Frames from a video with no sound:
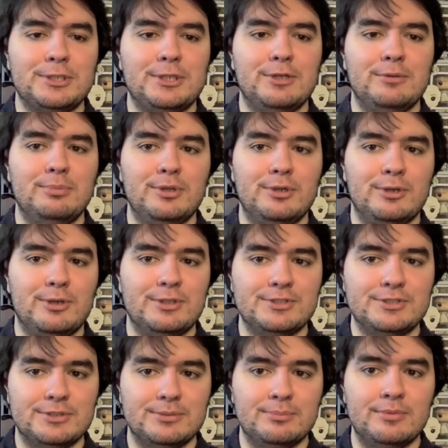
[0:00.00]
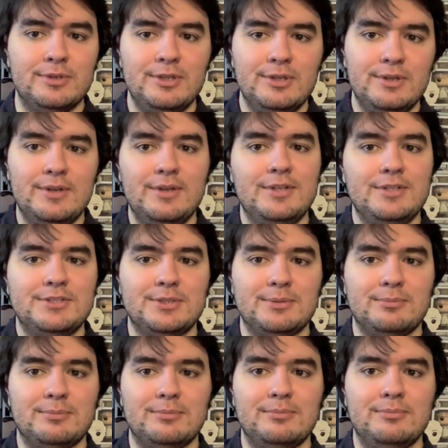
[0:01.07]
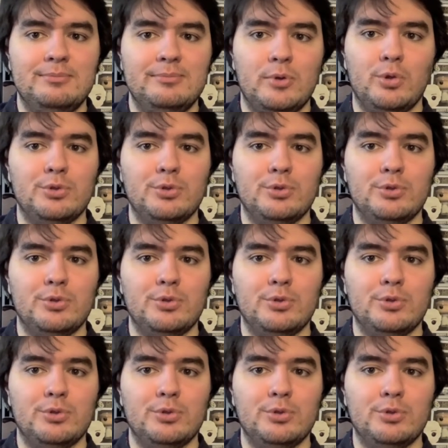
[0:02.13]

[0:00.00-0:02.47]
and put her in some some old